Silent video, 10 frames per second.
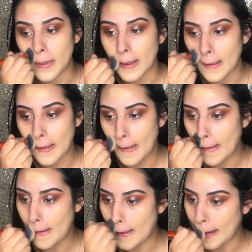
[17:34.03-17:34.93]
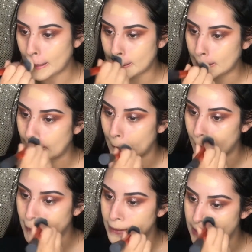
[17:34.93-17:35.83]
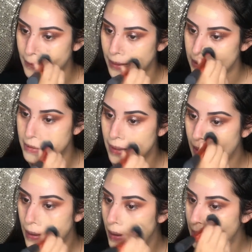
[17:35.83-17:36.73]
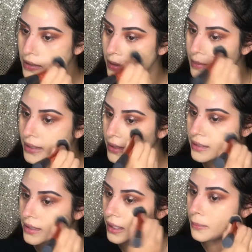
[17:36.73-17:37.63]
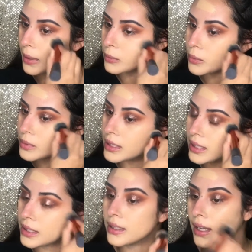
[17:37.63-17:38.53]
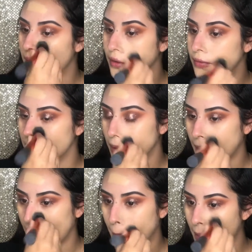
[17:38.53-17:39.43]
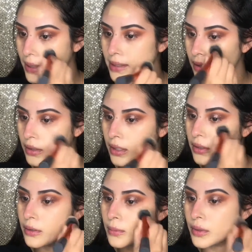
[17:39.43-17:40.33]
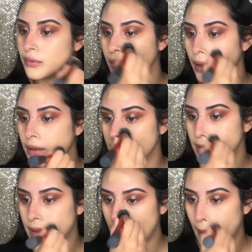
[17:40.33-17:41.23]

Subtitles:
But I still go in with the sponge just because it's like my routine, and I feel like it makes it look a little more flawless.